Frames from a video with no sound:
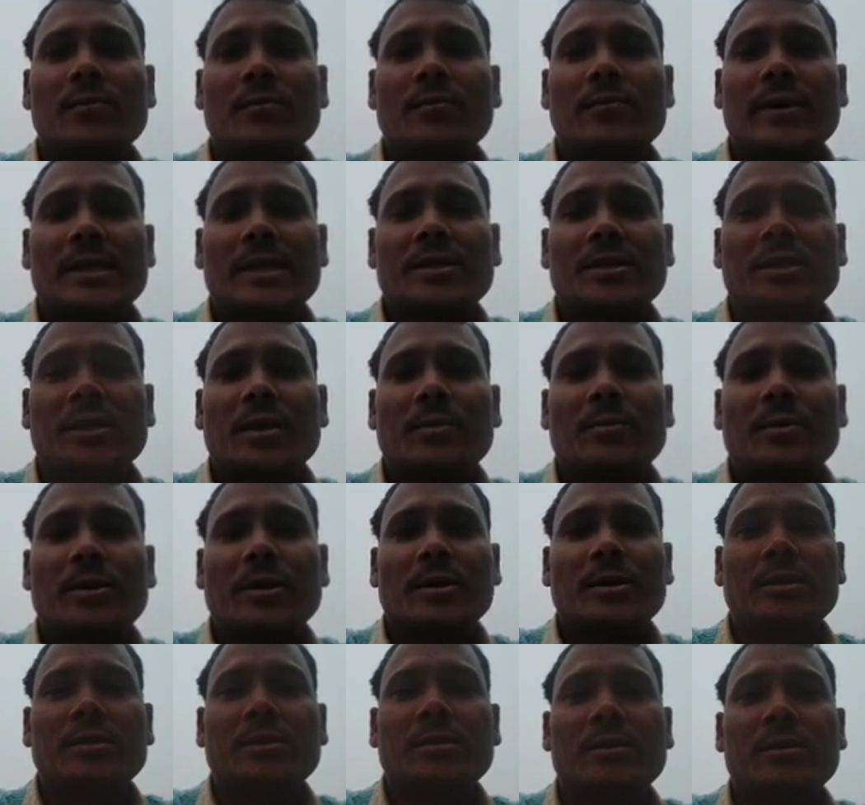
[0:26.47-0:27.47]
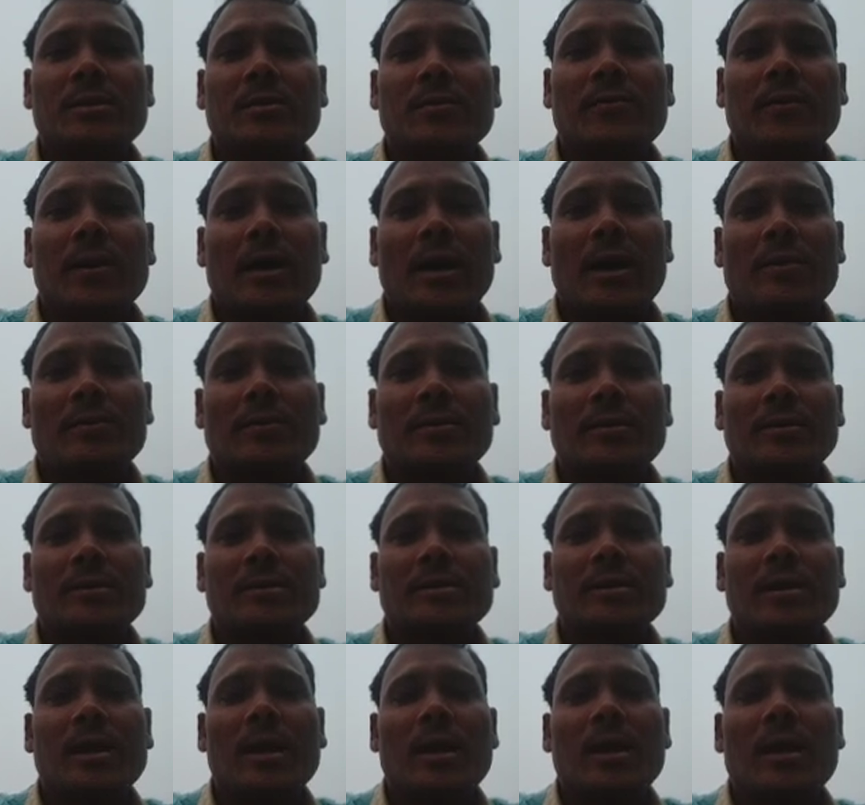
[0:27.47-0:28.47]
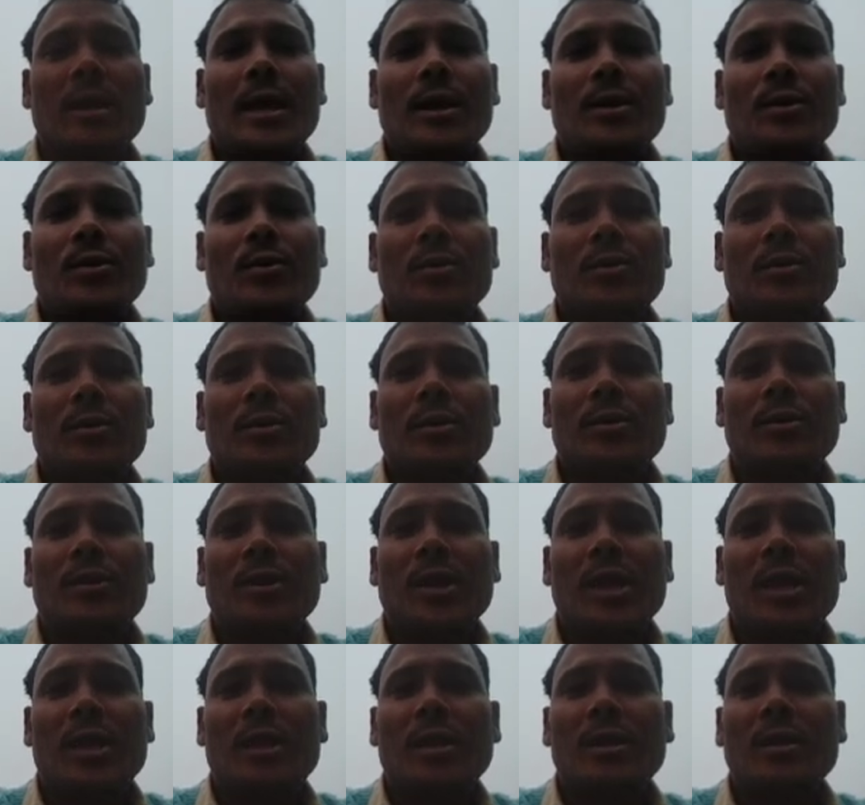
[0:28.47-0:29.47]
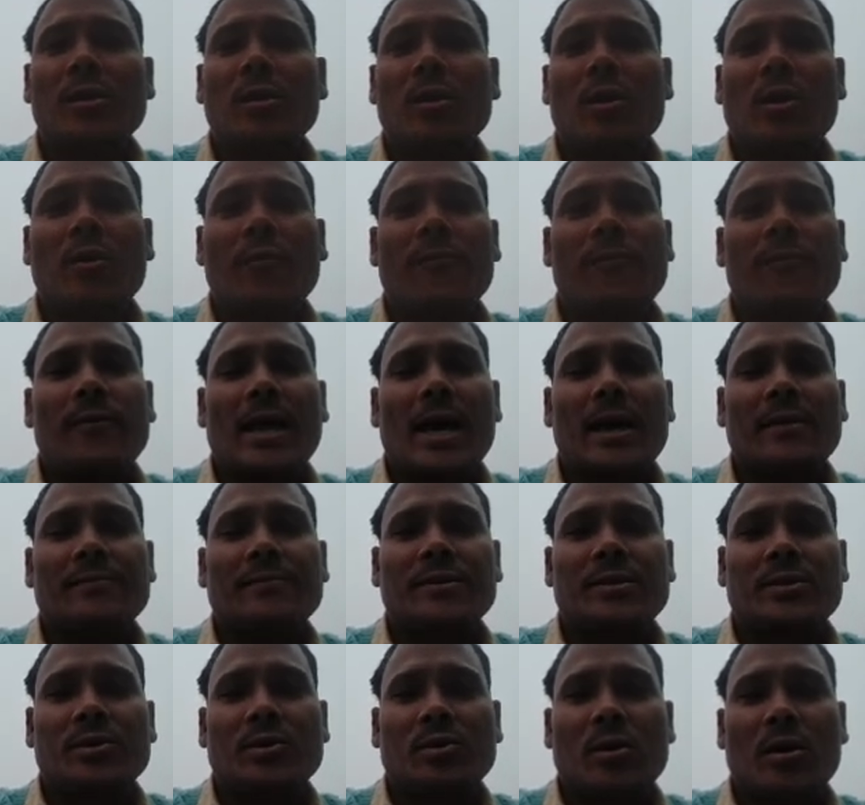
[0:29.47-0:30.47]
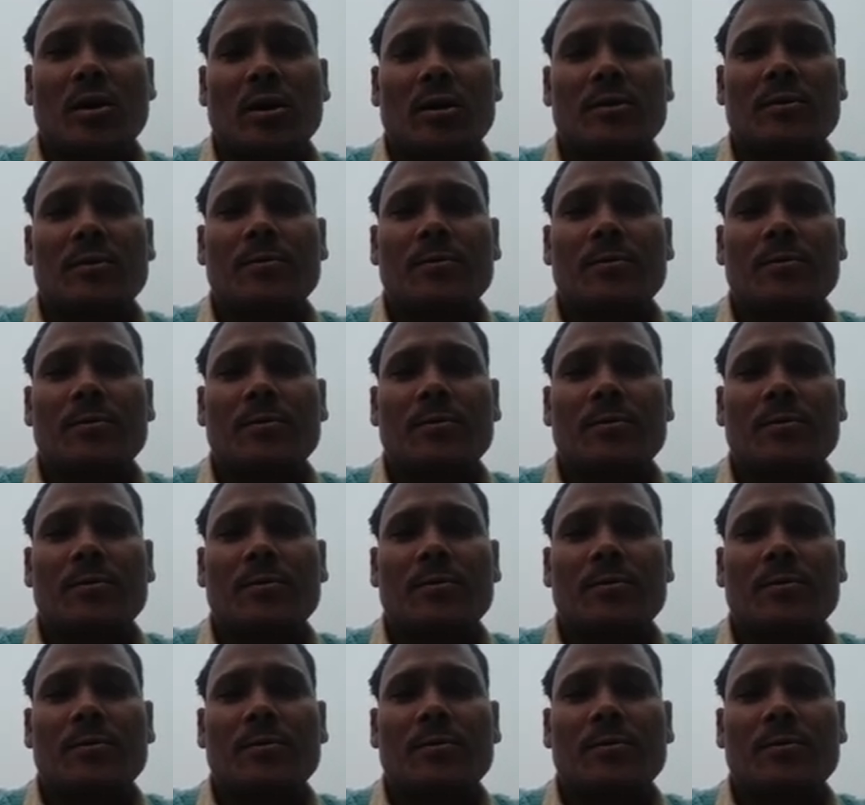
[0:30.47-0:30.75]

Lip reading: vegetables, flowers, and rearing of livestock.